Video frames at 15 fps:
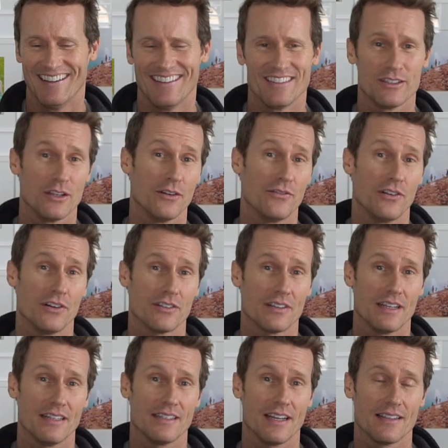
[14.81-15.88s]
So first
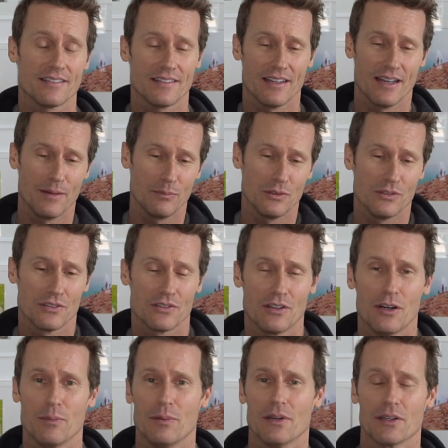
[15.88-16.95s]
on desktop you just
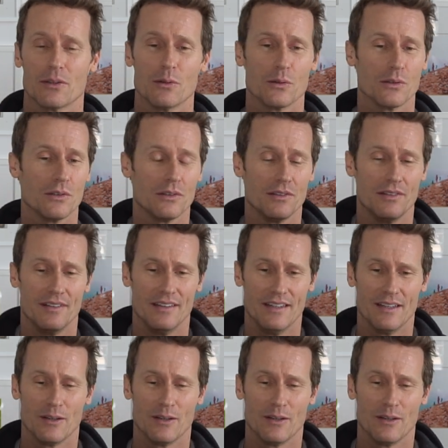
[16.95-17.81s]
open a Google